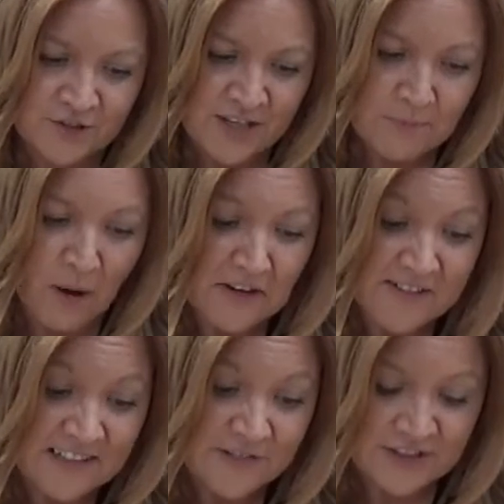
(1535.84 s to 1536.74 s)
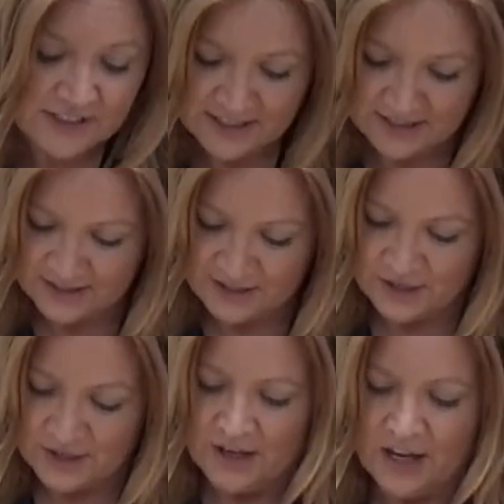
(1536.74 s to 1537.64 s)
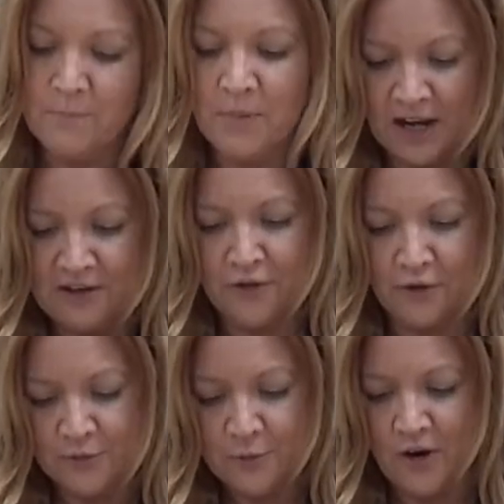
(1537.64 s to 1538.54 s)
take part in the activity, a blindfold is